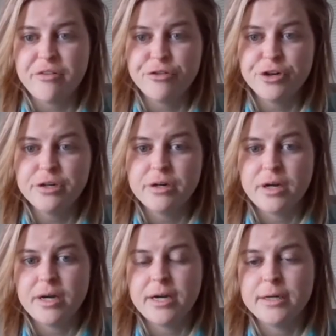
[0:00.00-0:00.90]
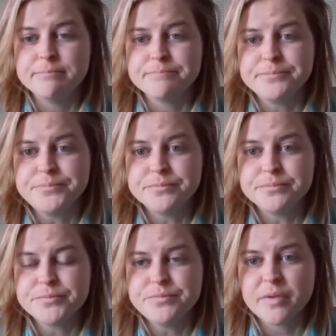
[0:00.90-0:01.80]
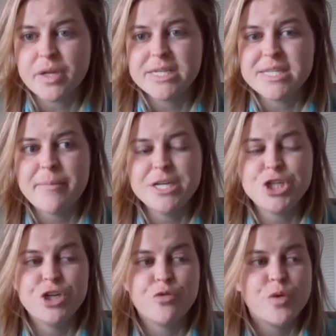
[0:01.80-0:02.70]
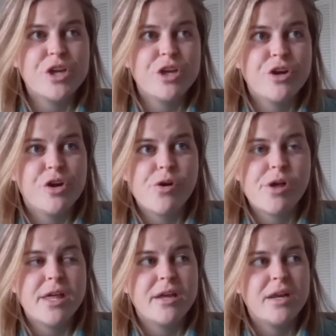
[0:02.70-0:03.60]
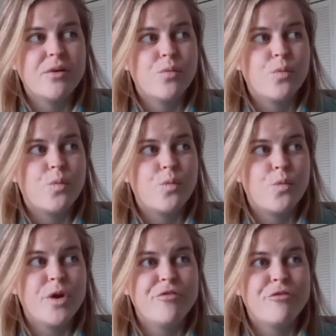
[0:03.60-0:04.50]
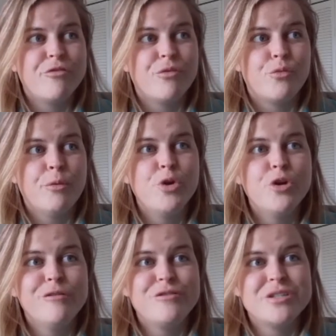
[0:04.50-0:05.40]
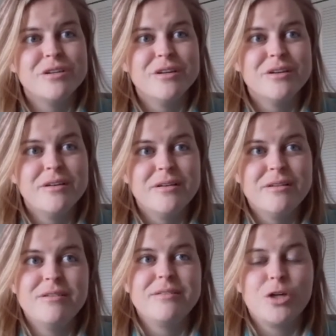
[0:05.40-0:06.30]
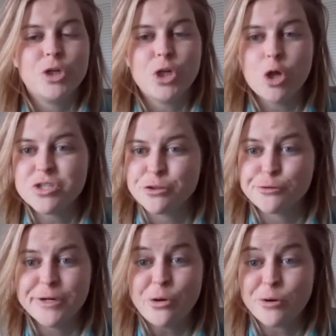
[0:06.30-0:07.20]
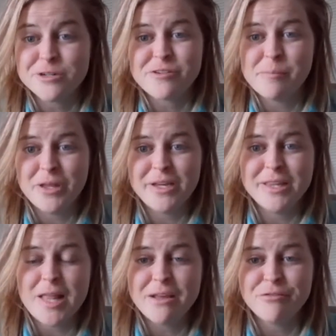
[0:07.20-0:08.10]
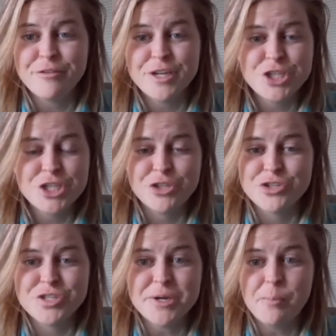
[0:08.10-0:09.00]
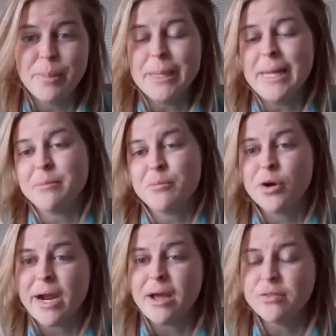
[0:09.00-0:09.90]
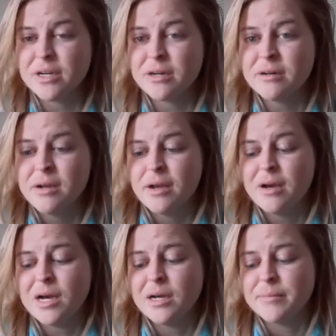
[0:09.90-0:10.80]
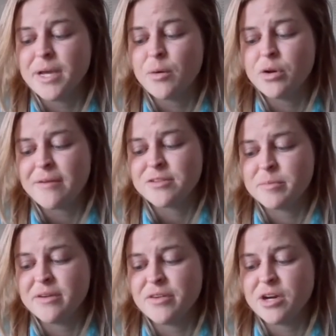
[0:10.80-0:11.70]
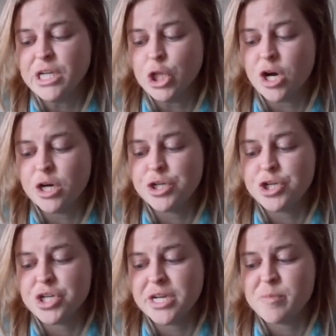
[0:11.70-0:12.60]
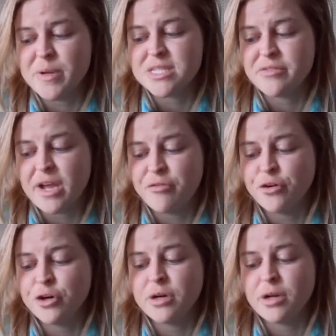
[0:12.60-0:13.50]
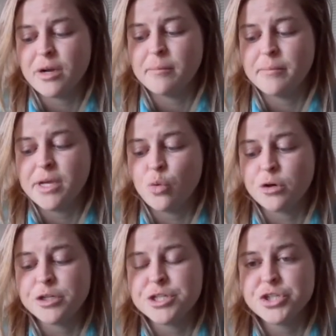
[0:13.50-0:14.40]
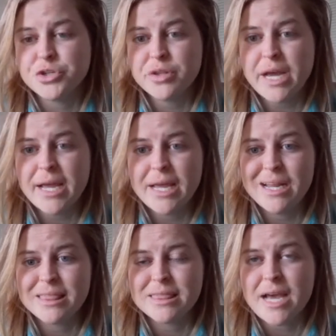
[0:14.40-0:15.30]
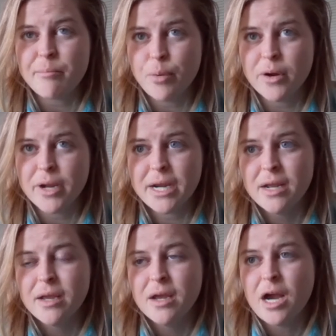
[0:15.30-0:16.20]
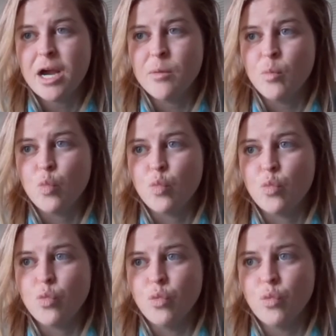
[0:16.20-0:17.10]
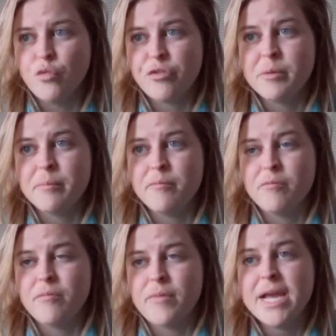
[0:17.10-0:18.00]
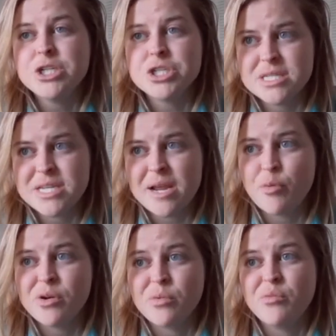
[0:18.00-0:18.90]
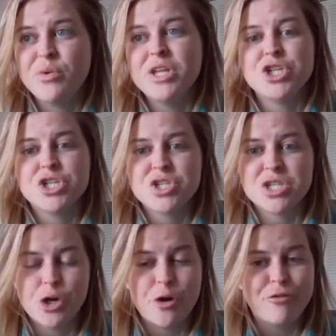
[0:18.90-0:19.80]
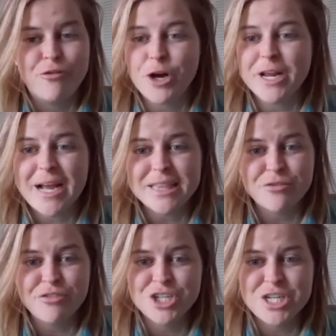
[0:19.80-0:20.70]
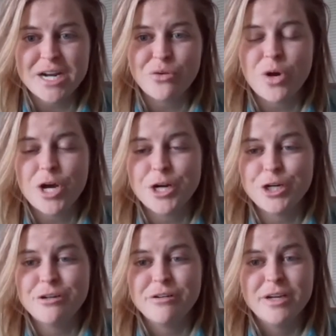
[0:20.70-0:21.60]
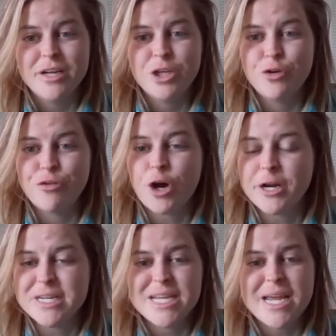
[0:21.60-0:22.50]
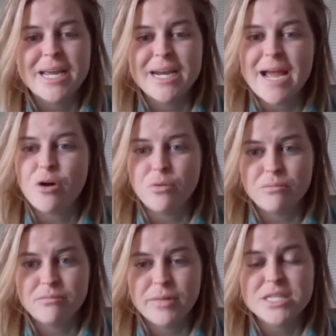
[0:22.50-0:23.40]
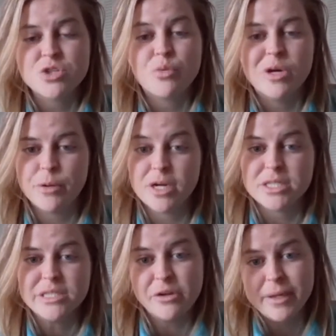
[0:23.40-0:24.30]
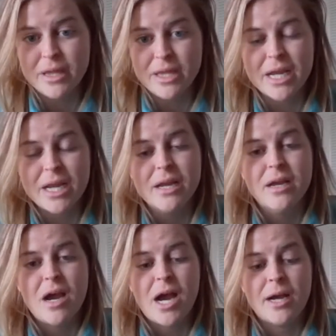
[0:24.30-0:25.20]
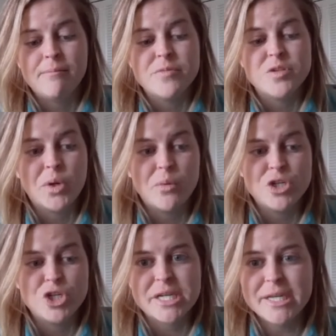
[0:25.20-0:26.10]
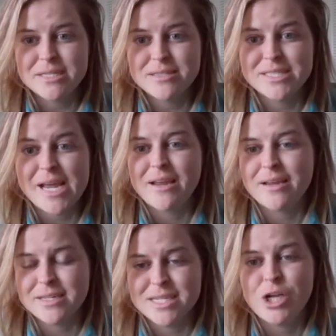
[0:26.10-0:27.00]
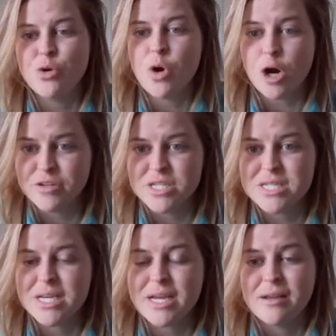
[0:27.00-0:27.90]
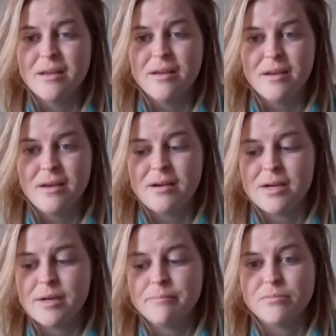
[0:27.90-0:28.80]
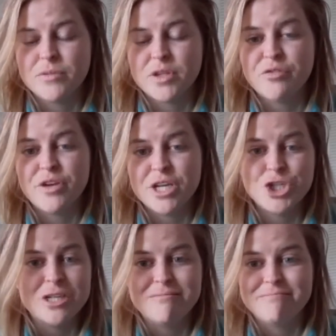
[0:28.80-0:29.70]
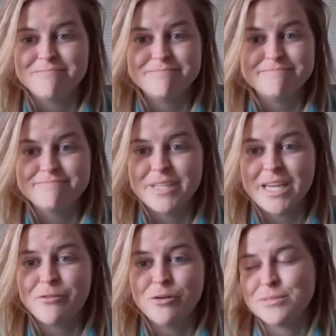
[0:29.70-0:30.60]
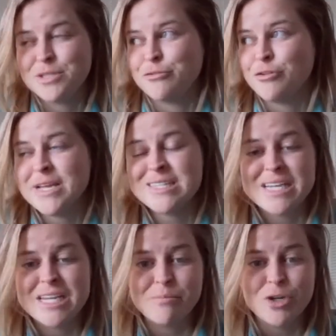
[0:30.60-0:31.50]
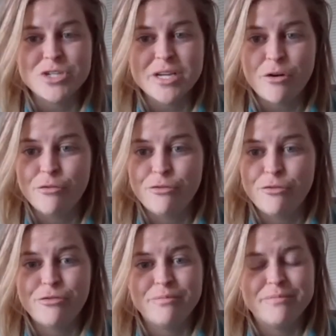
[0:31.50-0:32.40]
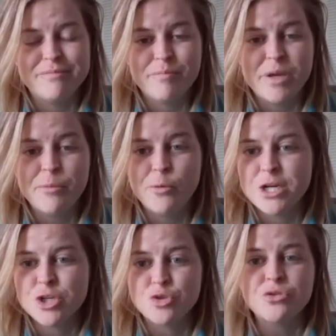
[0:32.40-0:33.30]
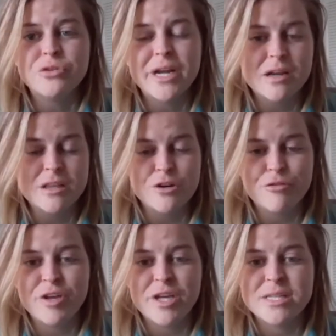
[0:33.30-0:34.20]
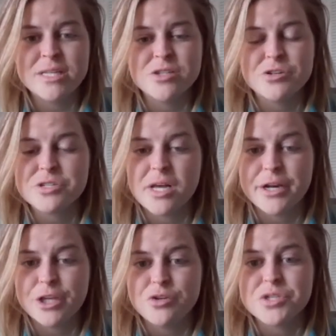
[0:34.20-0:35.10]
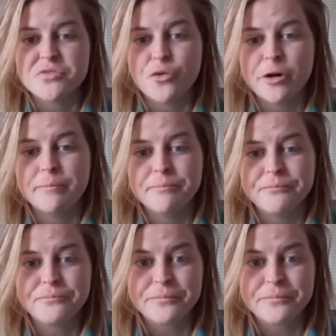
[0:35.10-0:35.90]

effort. Um, as I mentioned, we you know it, we've removed close to three quarters of a million lionfish, and there's still plenty more out there. Um, that would have to be a very large, expensive effort um, in order to do that. And at that point, um, from an agency standpoint, we really just, you know, if you've already got the fish out of the water, you've already taken out its reproductive ability. Um, so we would just con- say continue harvesting um, the fish and give them to friends, eat them yourself. People make jewelry out of their fins. There's a lot of uses for them.